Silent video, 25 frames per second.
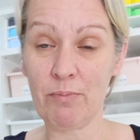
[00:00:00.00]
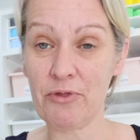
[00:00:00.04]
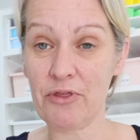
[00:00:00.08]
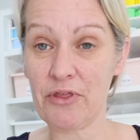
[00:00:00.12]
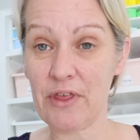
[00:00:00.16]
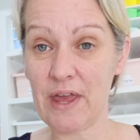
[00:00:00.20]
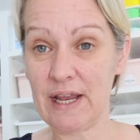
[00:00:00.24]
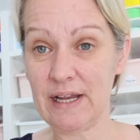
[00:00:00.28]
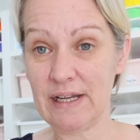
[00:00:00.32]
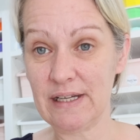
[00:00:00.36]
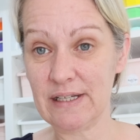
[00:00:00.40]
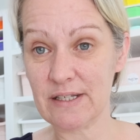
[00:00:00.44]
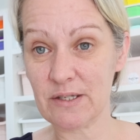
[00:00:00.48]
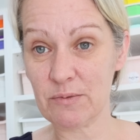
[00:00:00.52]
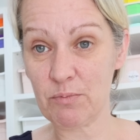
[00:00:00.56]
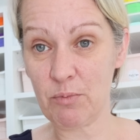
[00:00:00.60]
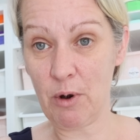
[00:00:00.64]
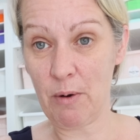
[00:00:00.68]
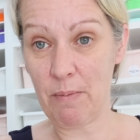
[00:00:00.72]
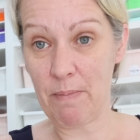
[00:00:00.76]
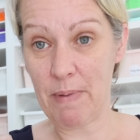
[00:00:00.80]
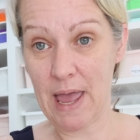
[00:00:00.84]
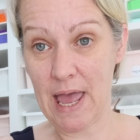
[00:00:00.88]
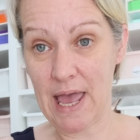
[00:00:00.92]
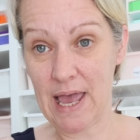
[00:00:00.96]
things
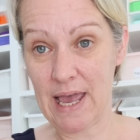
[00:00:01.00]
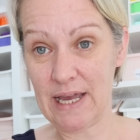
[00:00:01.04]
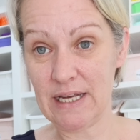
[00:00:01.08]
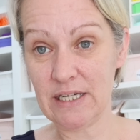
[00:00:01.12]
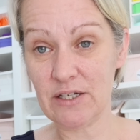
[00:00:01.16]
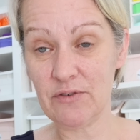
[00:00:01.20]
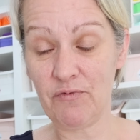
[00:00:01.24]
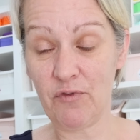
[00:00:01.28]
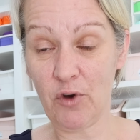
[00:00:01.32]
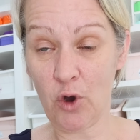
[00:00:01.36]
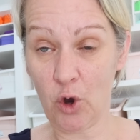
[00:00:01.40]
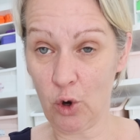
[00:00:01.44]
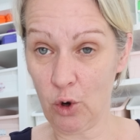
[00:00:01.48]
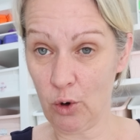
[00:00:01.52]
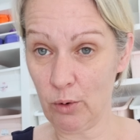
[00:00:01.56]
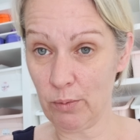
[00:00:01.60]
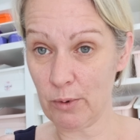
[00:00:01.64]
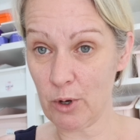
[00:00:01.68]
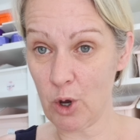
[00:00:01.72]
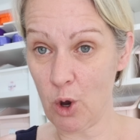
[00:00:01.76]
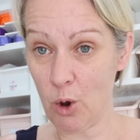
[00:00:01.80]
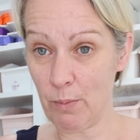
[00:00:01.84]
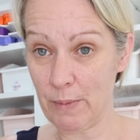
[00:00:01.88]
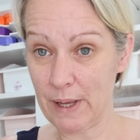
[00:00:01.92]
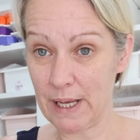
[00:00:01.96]
prepared for
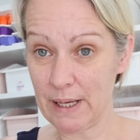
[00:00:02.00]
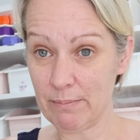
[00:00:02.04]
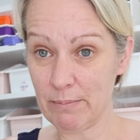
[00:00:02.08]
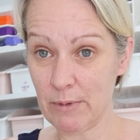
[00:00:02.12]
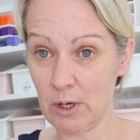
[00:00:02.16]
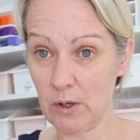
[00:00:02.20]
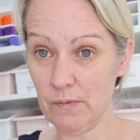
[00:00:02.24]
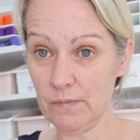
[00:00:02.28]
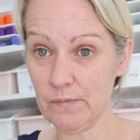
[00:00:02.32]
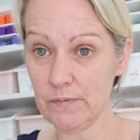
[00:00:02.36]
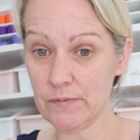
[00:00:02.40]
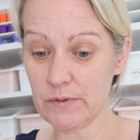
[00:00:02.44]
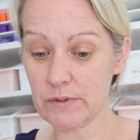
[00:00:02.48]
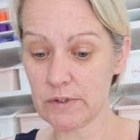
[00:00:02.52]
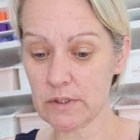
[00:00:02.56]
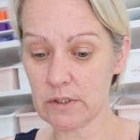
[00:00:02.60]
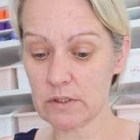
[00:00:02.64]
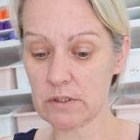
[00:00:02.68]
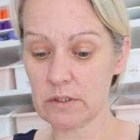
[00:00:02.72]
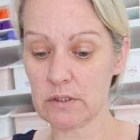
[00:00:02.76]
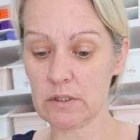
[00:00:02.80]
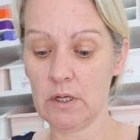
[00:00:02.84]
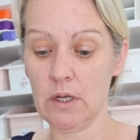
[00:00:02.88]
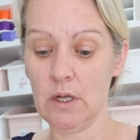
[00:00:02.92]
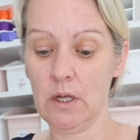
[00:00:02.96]
upcoming
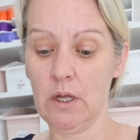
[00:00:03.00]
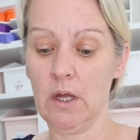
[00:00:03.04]
months,